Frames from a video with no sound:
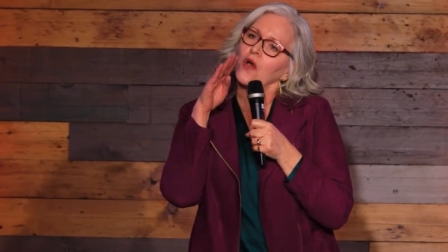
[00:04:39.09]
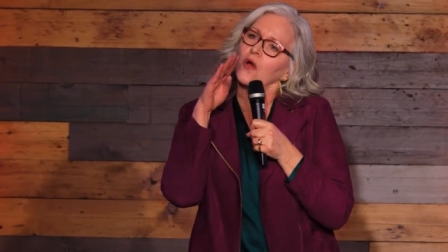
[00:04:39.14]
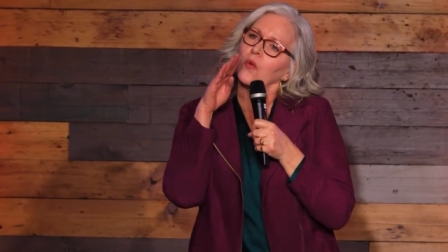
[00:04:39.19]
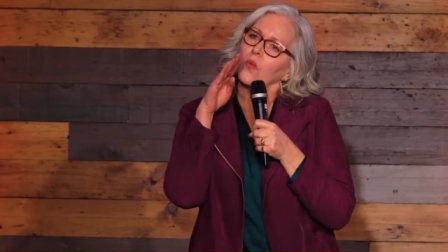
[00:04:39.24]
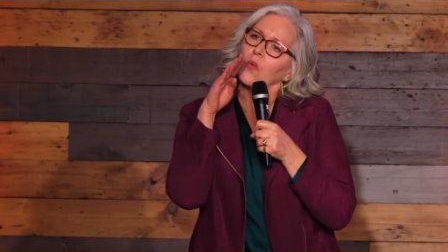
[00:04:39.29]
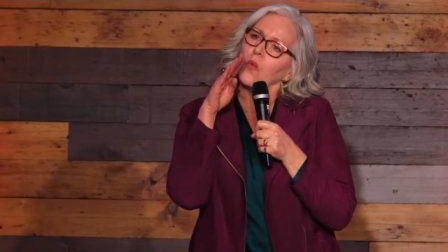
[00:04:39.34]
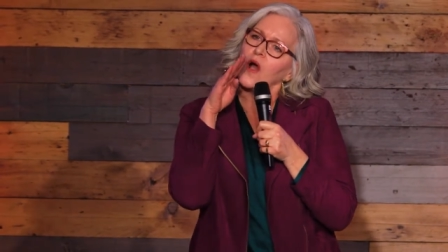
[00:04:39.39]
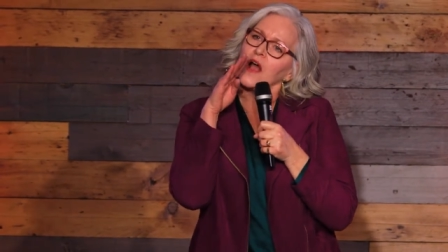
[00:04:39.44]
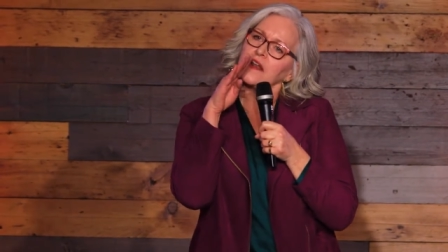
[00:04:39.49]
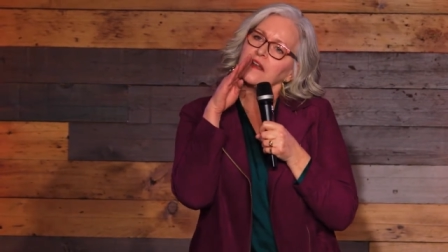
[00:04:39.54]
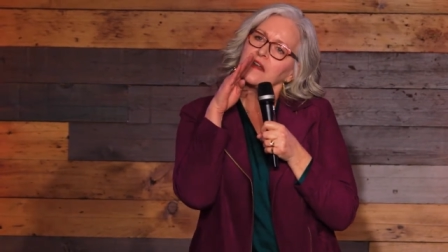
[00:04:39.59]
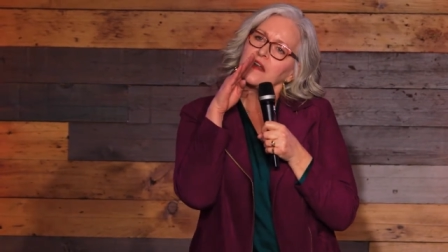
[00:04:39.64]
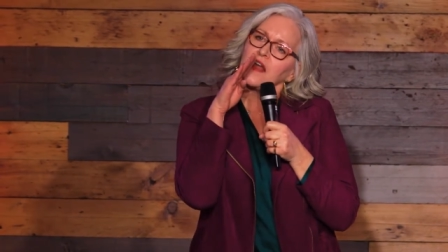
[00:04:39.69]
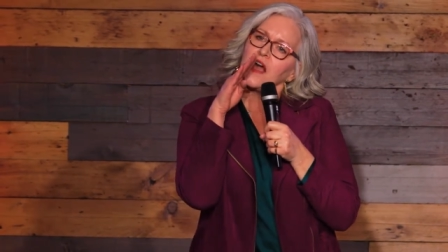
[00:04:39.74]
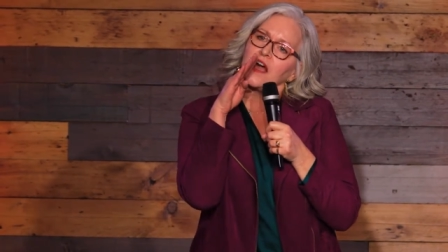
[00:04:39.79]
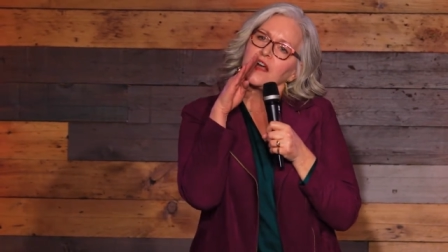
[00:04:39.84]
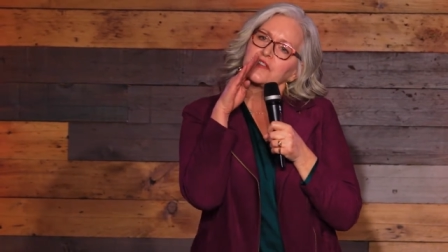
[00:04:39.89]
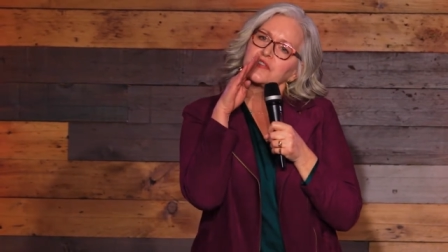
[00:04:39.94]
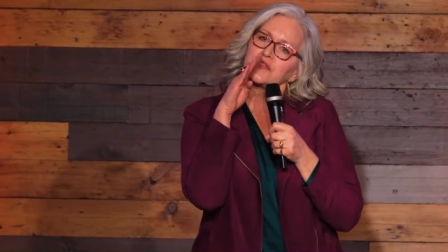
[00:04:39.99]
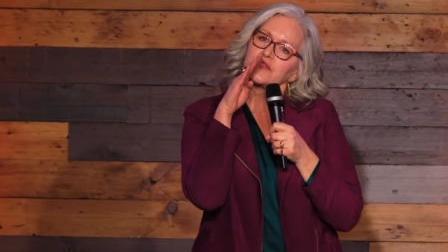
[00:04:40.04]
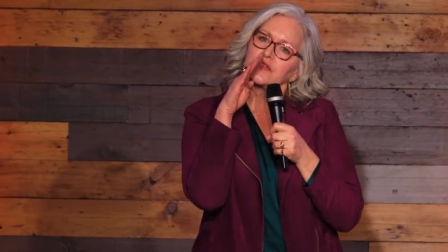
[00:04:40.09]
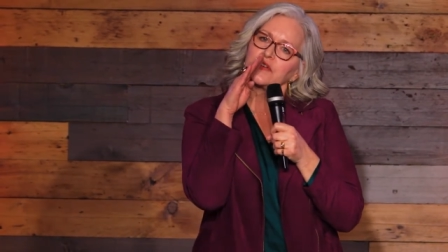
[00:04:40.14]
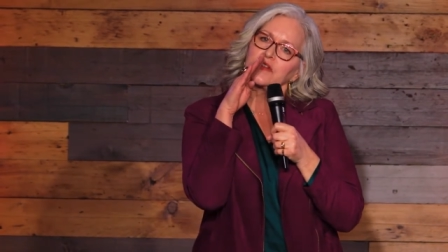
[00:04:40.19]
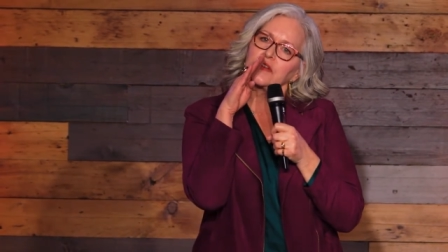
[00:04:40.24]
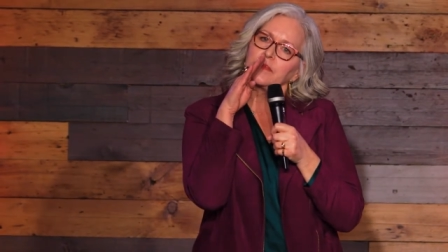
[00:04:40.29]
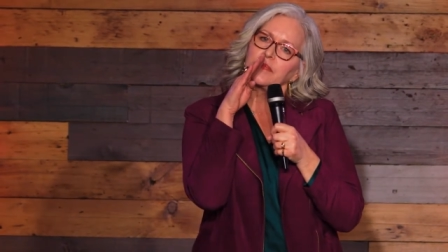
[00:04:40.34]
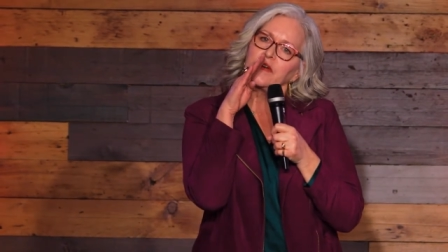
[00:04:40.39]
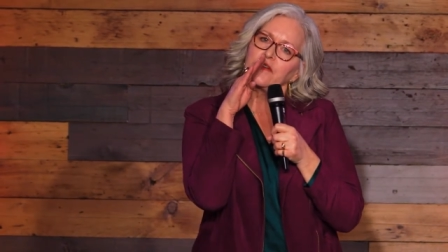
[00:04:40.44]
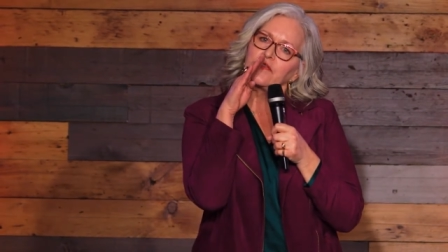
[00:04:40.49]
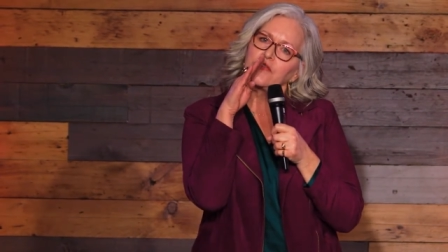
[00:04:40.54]
one nostril
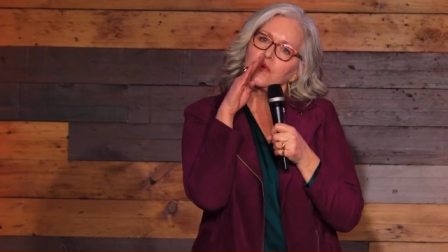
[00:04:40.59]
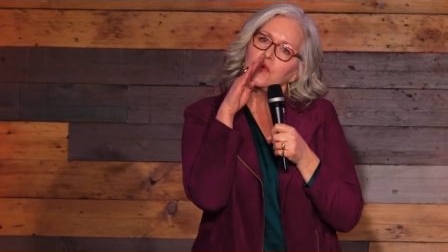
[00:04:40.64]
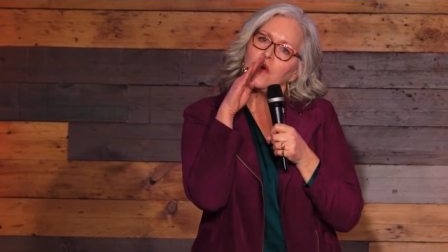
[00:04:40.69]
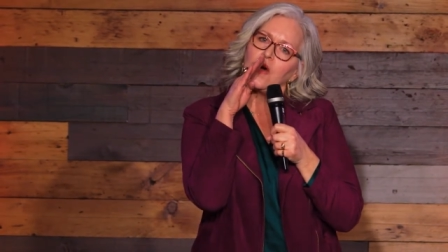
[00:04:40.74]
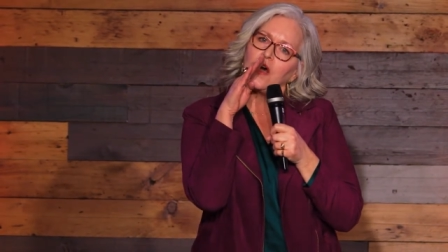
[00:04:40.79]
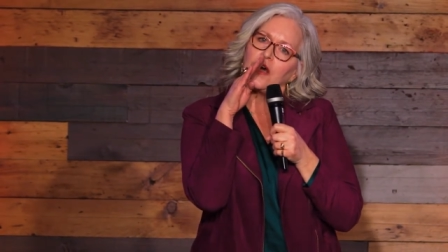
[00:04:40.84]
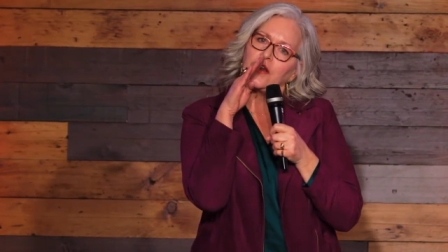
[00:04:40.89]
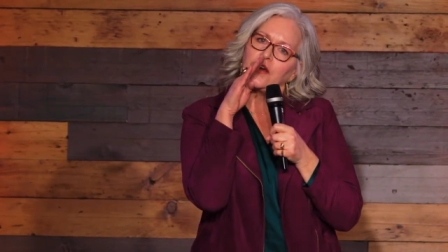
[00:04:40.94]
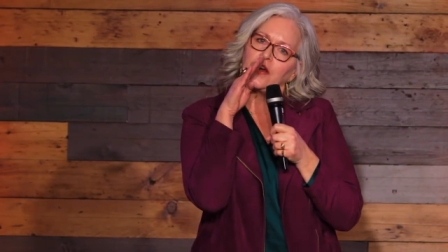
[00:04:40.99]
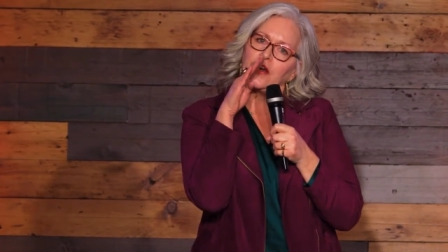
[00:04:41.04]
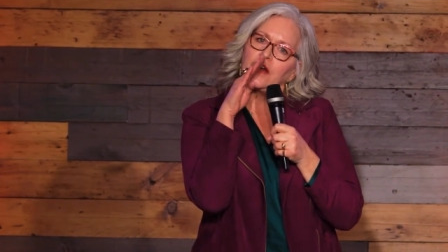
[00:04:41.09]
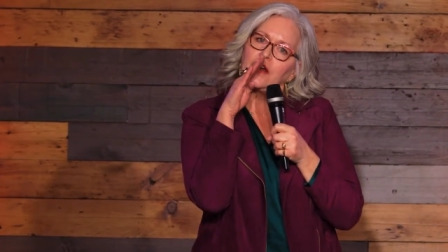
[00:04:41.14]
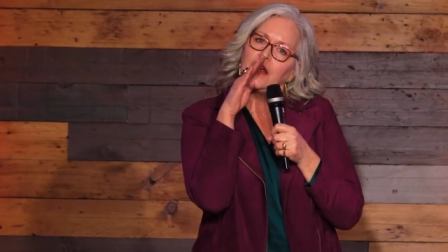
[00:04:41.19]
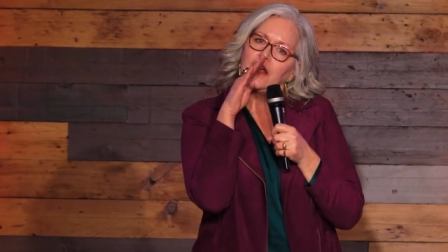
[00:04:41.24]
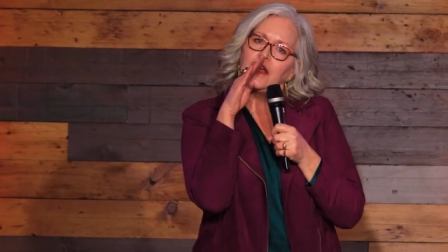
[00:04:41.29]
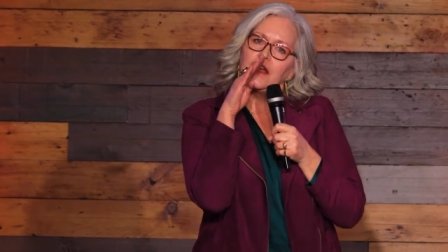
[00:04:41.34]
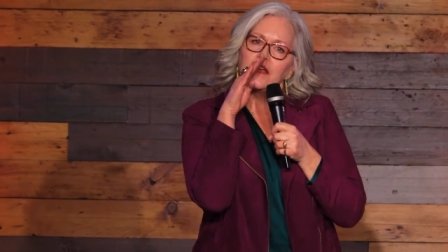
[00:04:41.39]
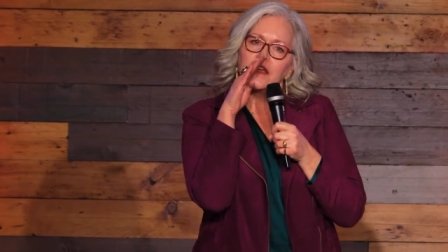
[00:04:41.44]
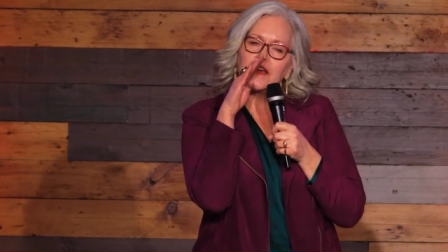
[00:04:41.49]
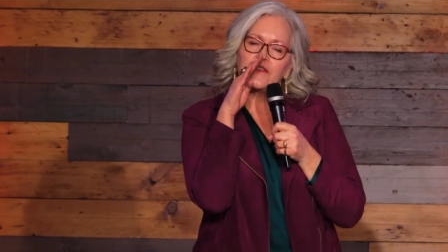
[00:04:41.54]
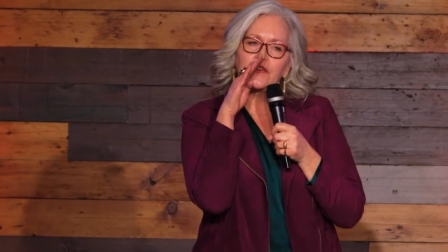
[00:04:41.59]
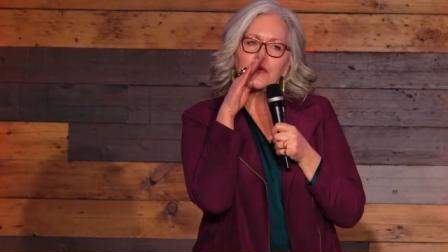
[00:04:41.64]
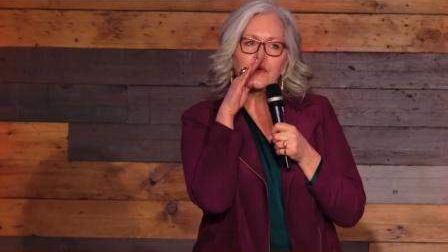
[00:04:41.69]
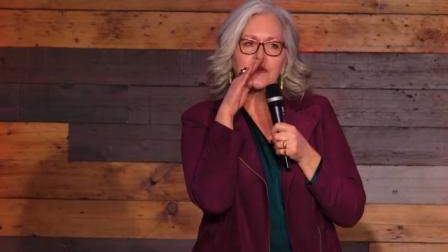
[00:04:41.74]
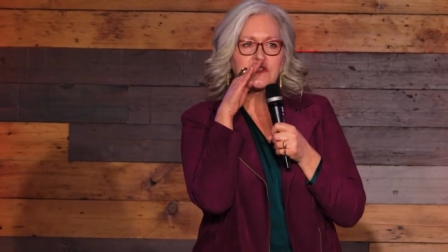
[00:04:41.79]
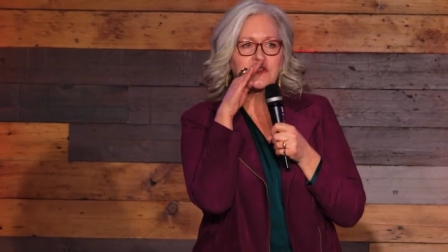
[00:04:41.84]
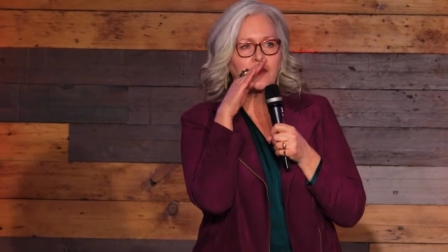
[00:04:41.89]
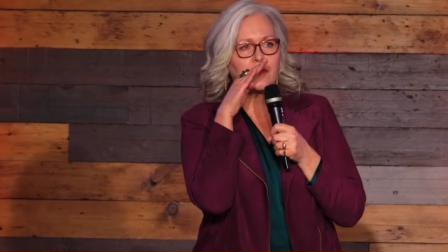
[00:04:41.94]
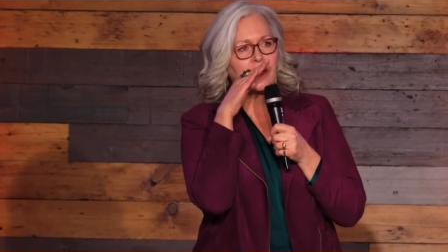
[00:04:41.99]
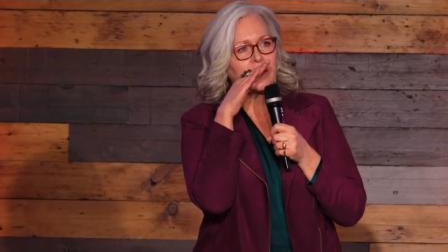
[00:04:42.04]
above the water. Every
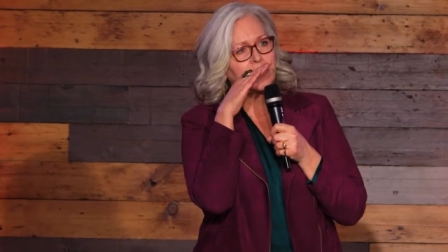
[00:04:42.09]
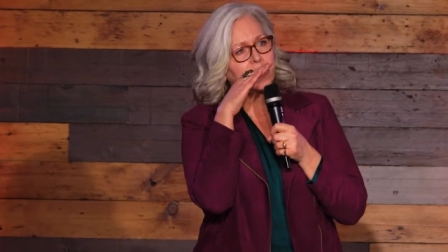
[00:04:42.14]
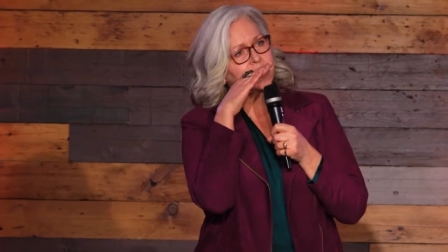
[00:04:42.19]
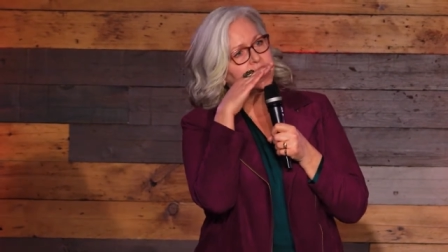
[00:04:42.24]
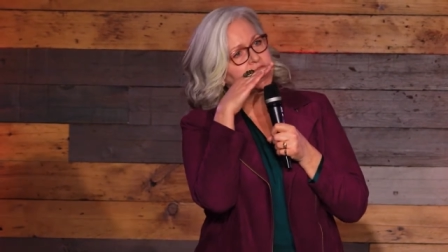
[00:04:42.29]
once in a while, I